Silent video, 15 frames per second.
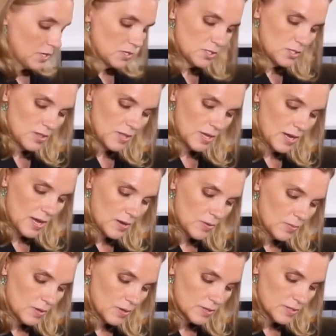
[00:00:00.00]
So then
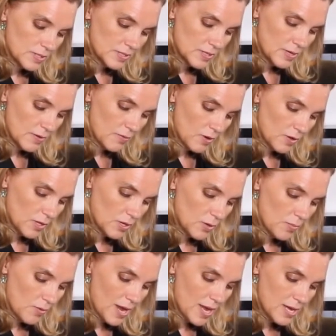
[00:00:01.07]
I will give her a
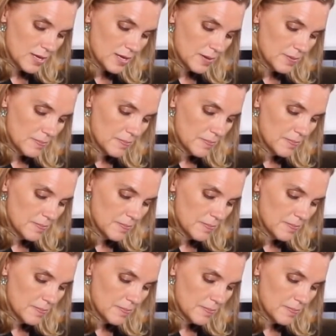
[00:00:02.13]
little break